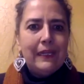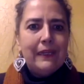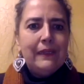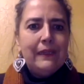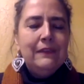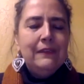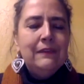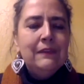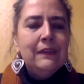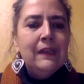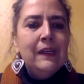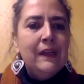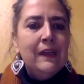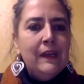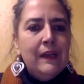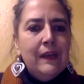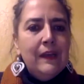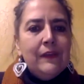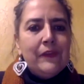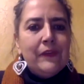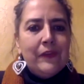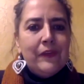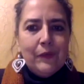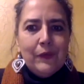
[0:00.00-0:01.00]
And
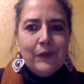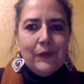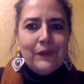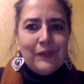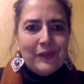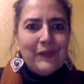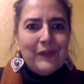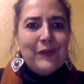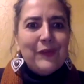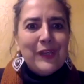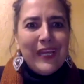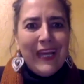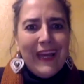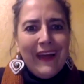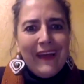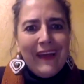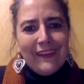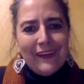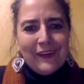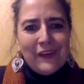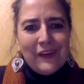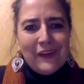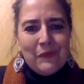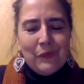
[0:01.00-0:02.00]
so yeah,
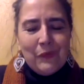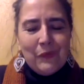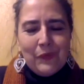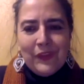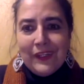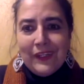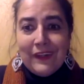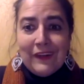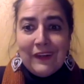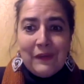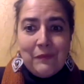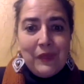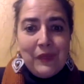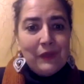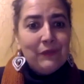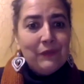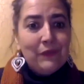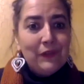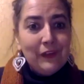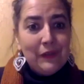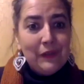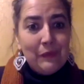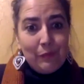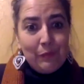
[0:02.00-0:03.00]
there can be a
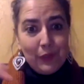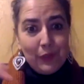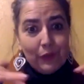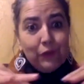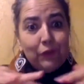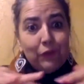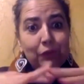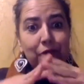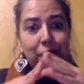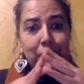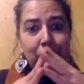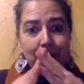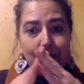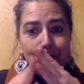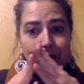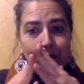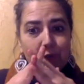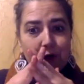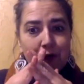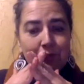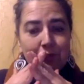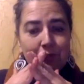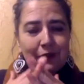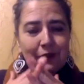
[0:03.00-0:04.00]
really
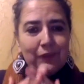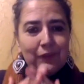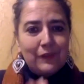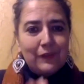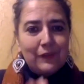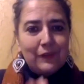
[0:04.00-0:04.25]
beautiful